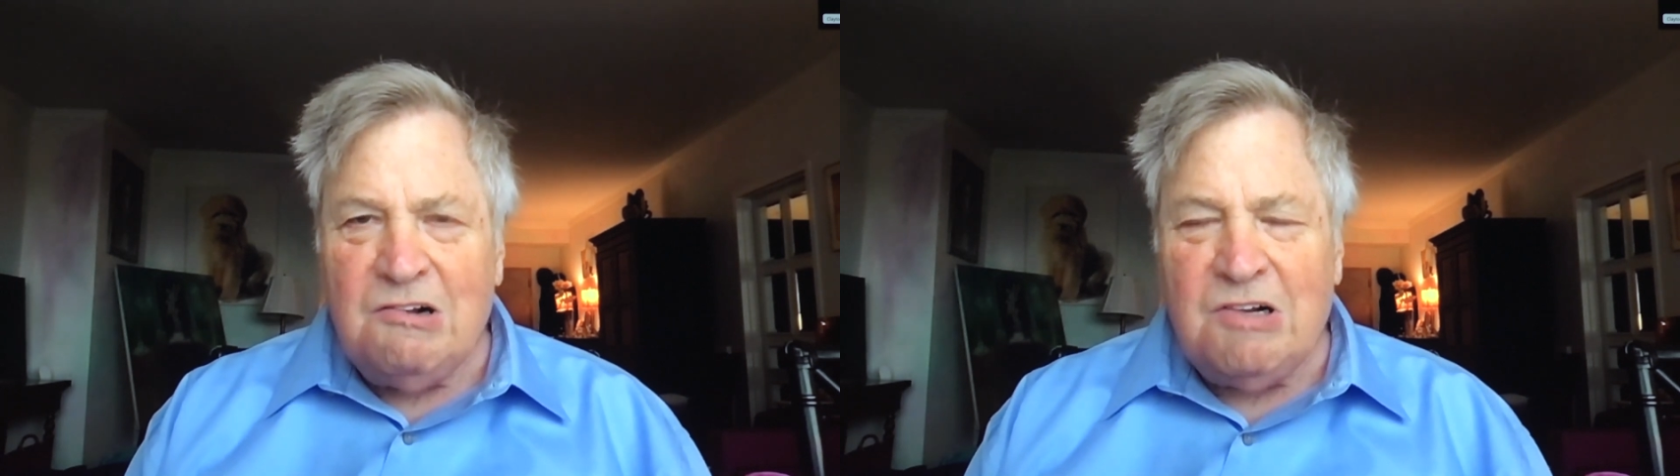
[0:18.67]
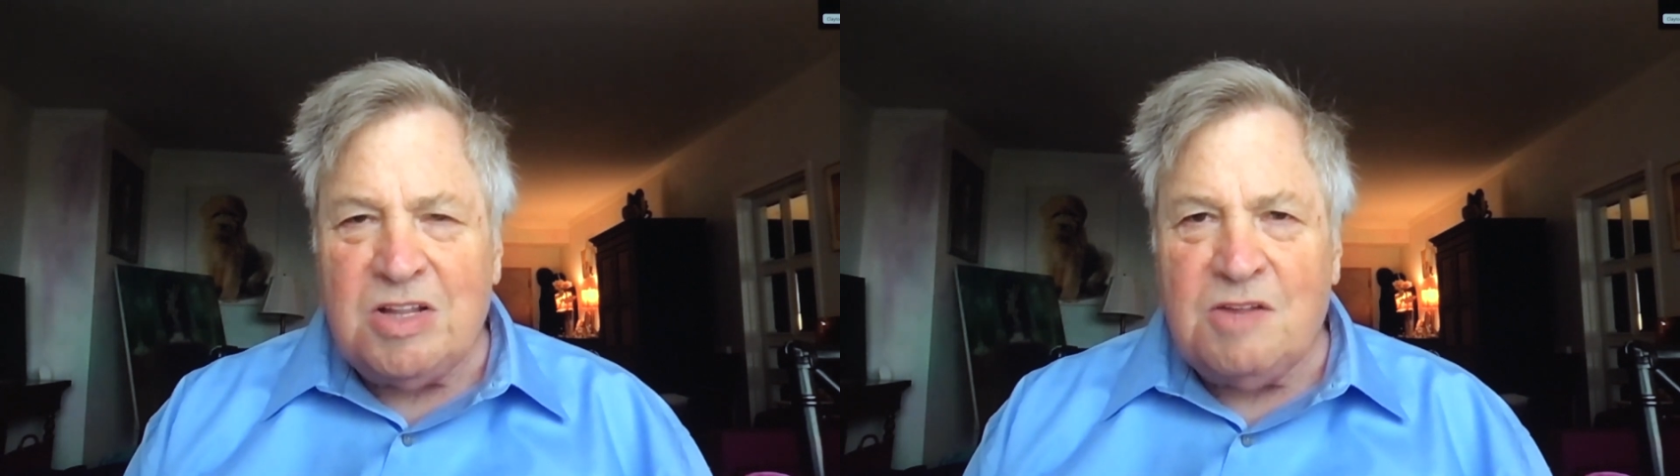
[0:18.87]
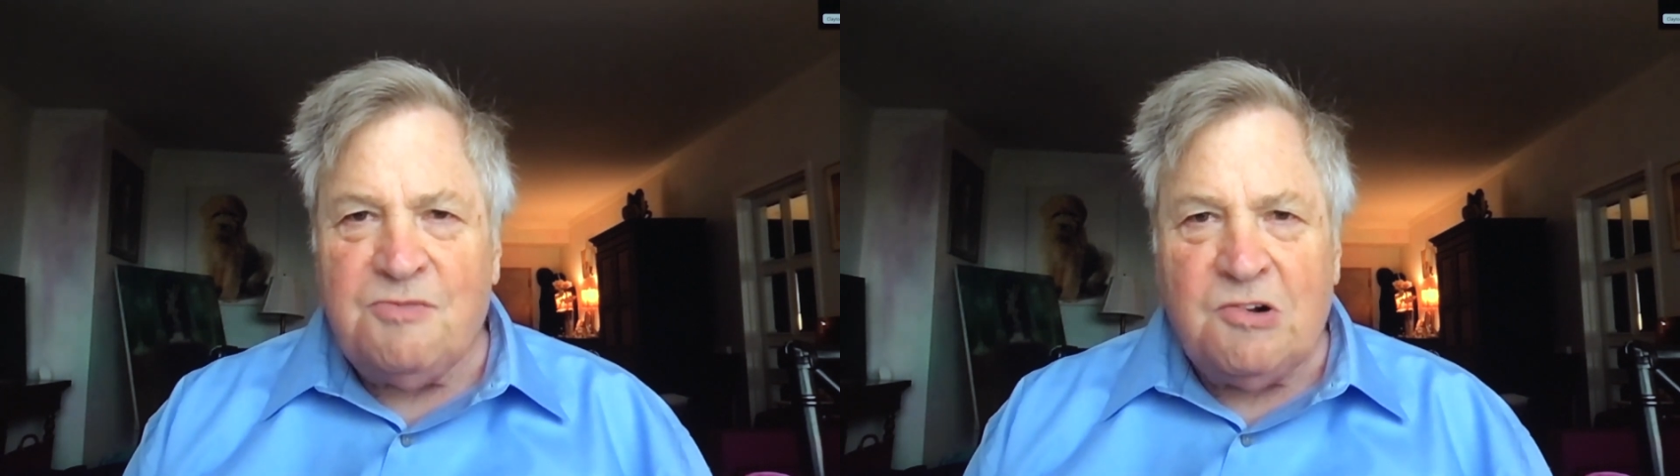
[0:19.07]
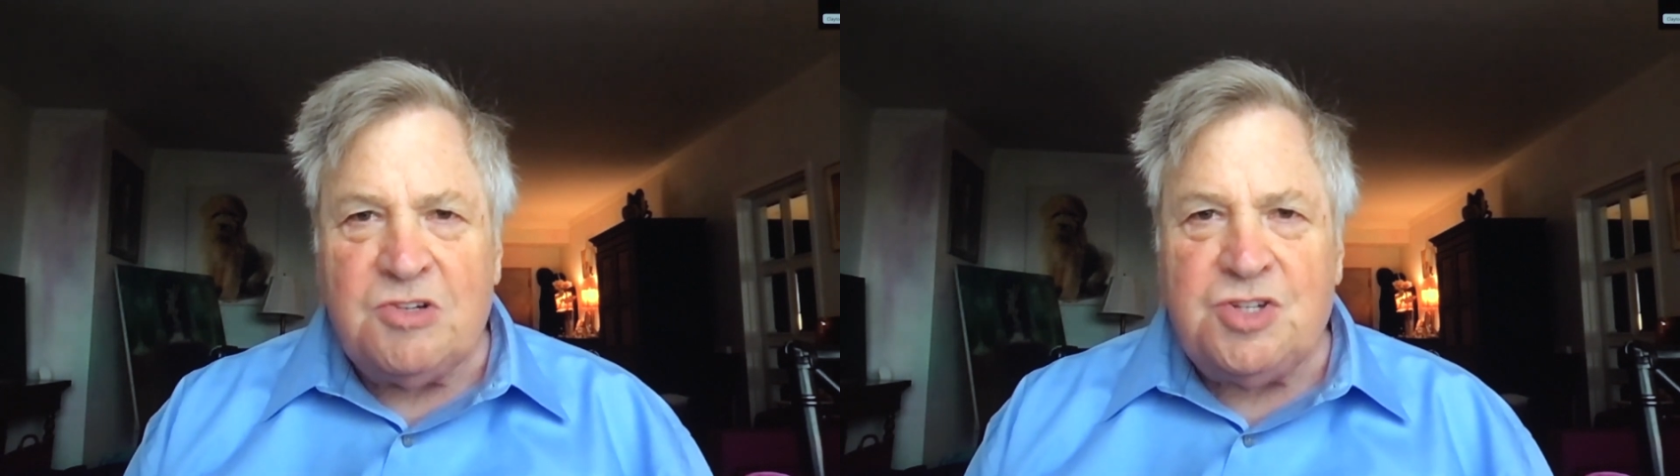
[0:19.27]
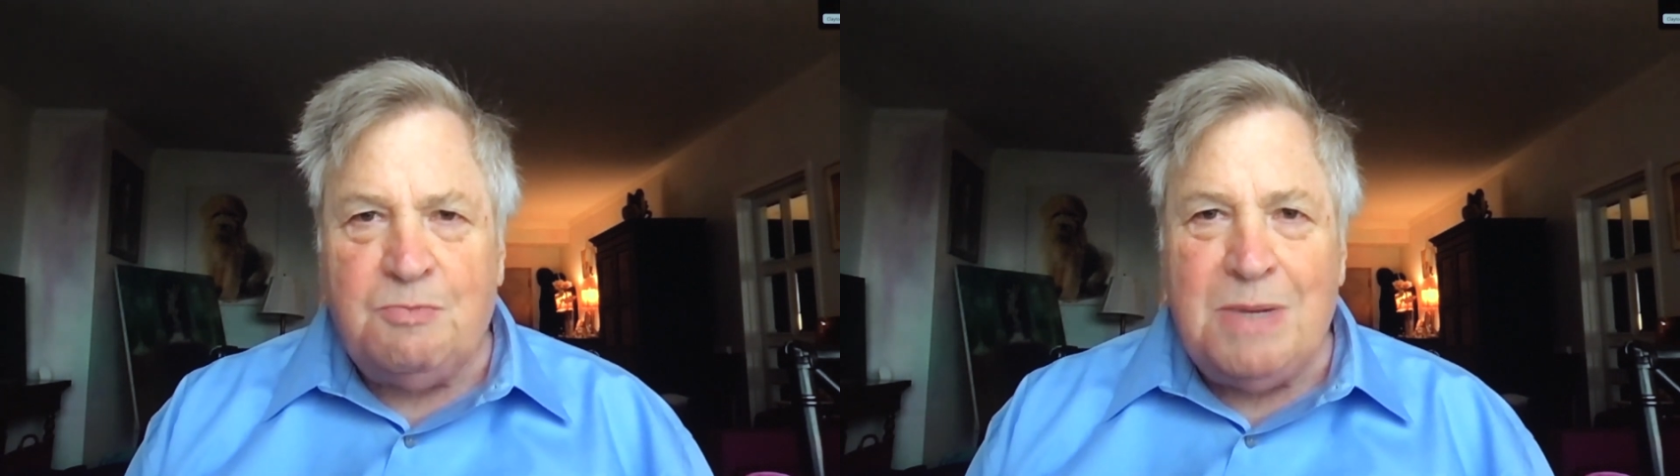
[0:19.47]
are on the
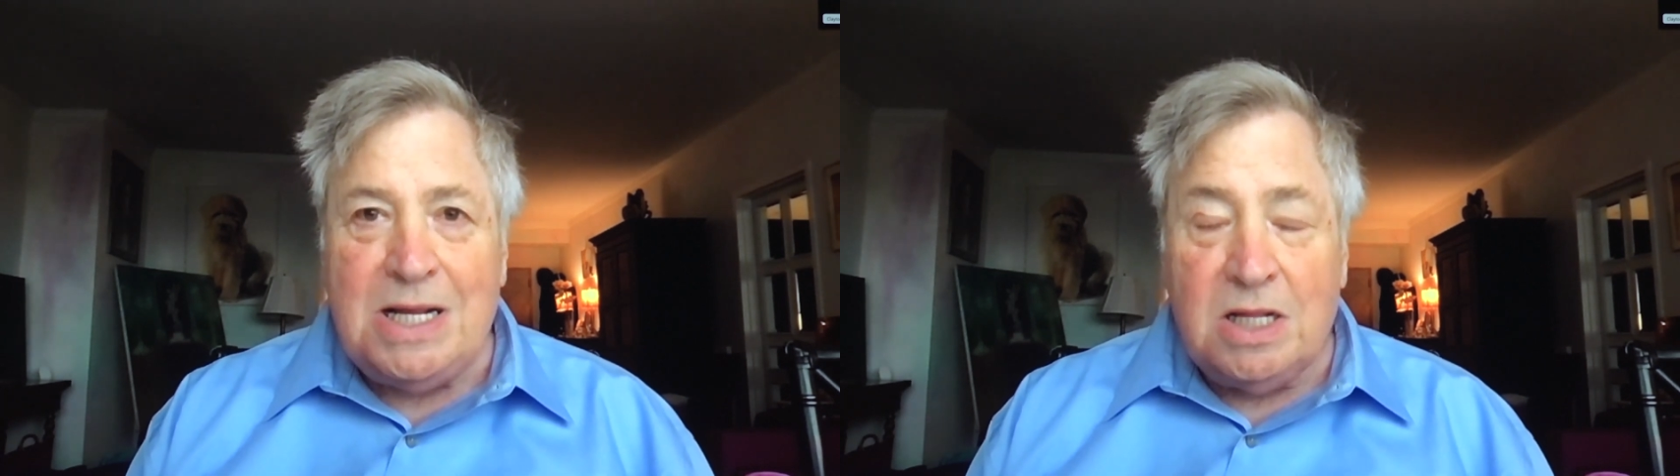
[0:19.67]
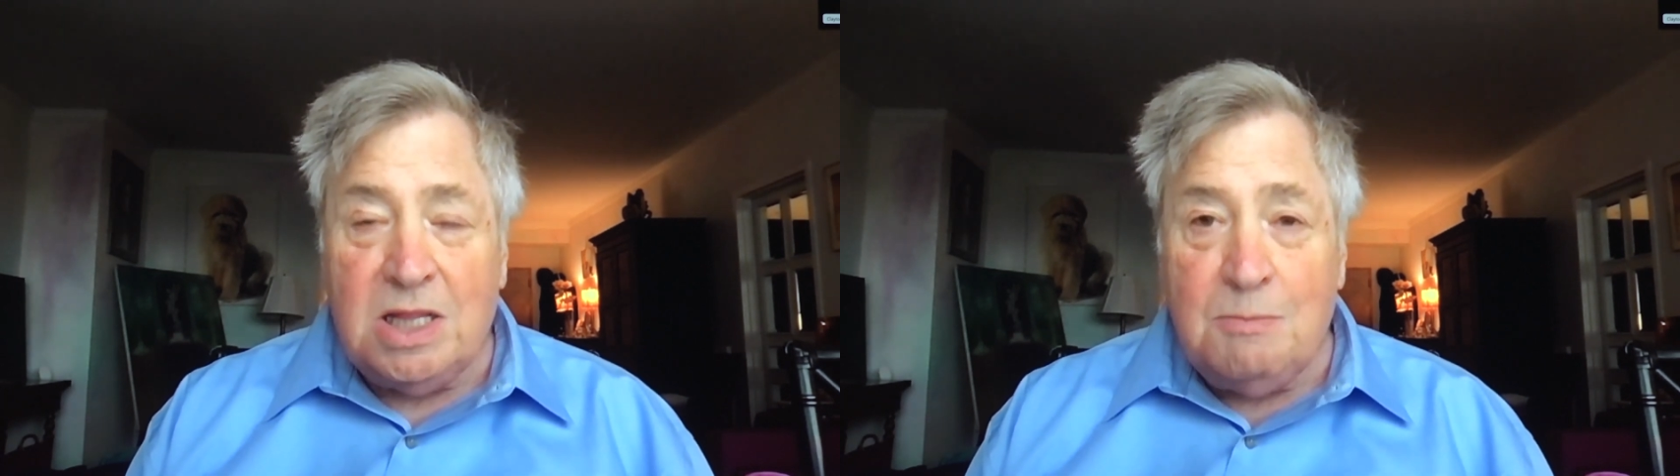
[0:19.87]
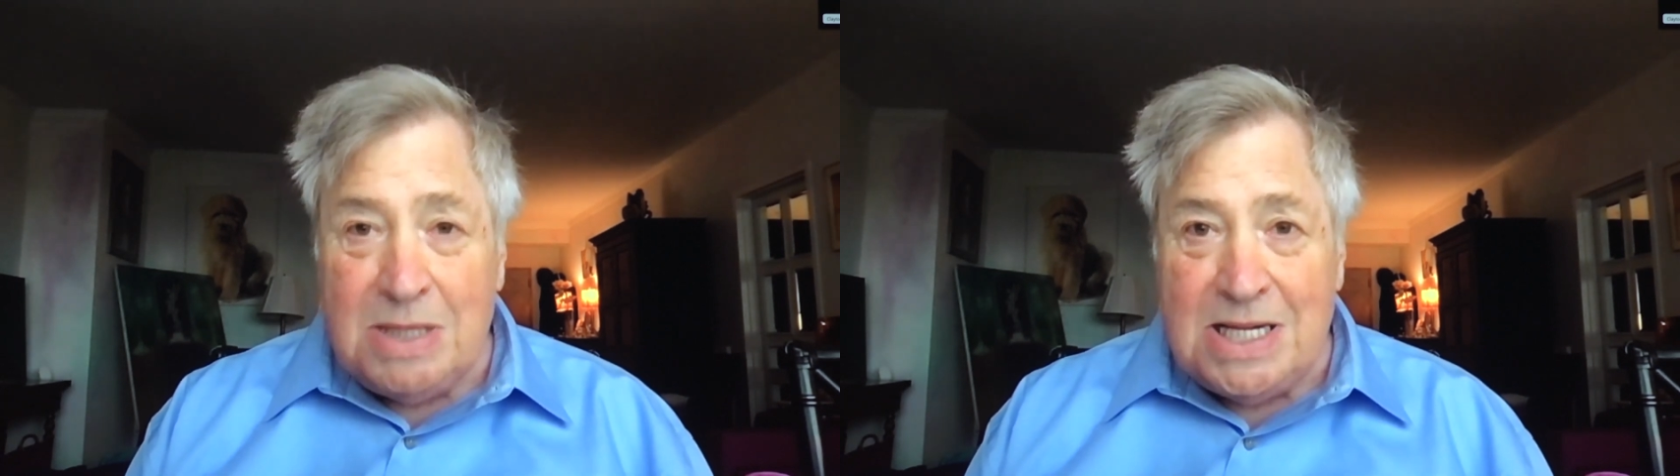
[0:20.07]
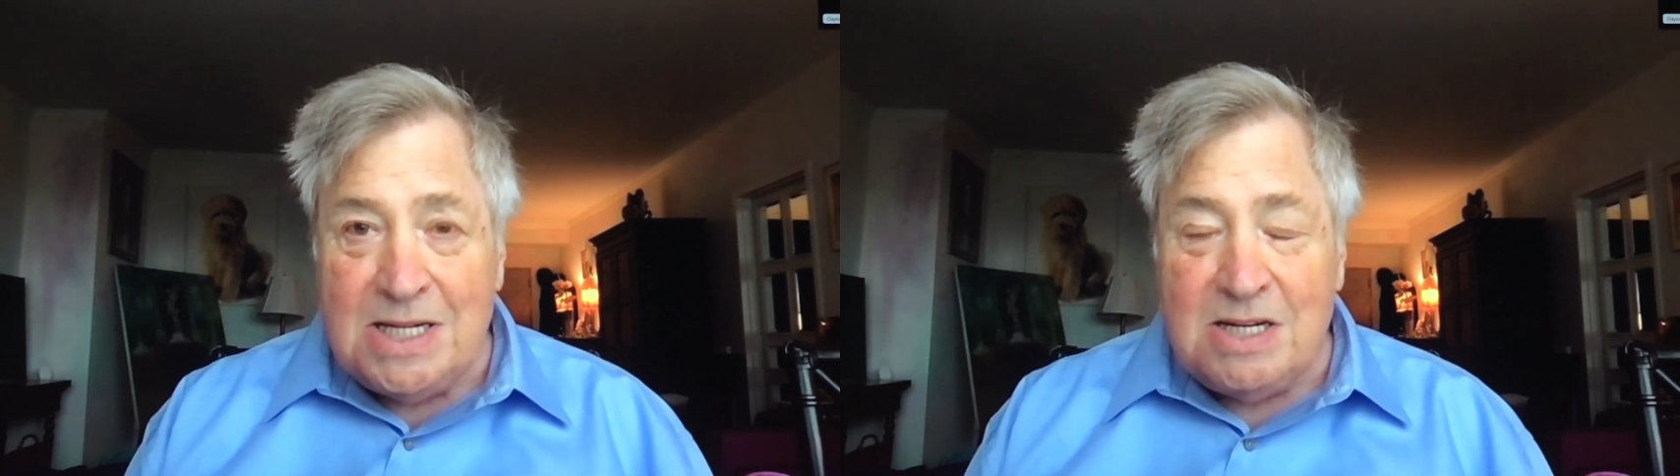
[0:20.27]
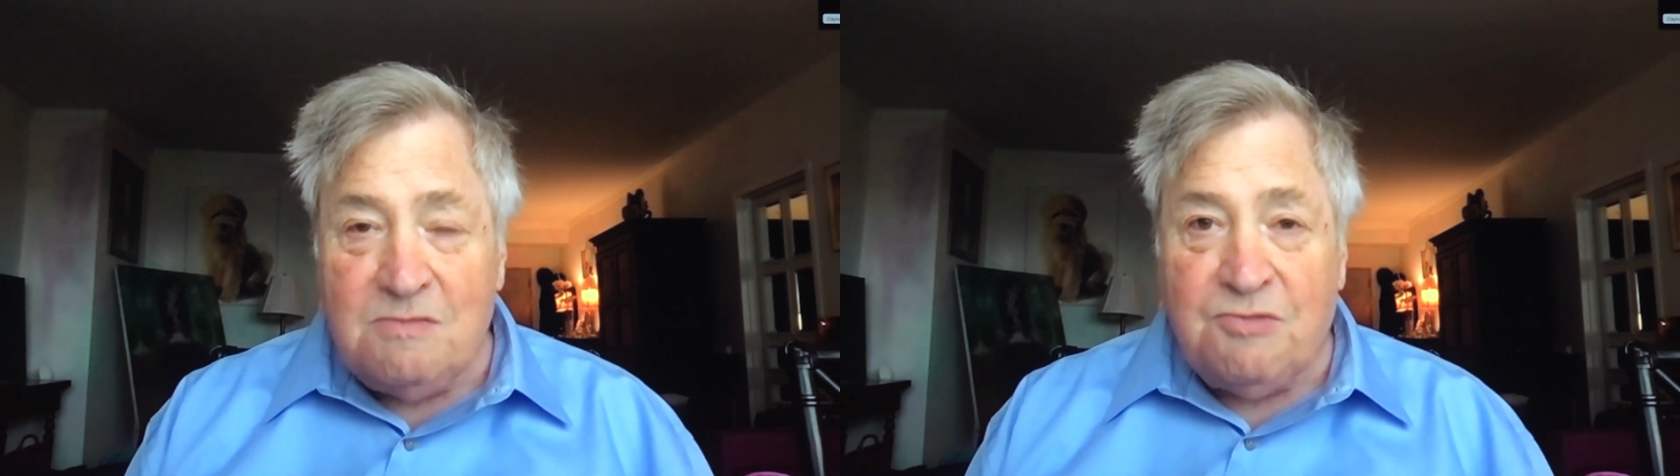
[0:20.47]
verge of being
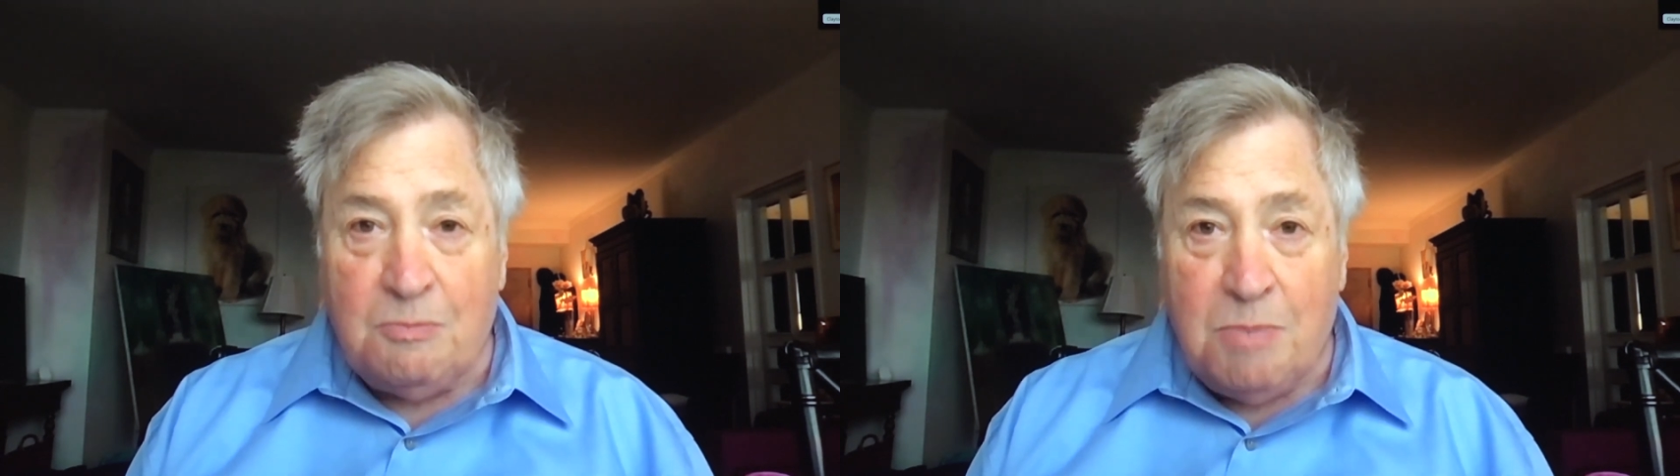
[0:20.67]
eliminated from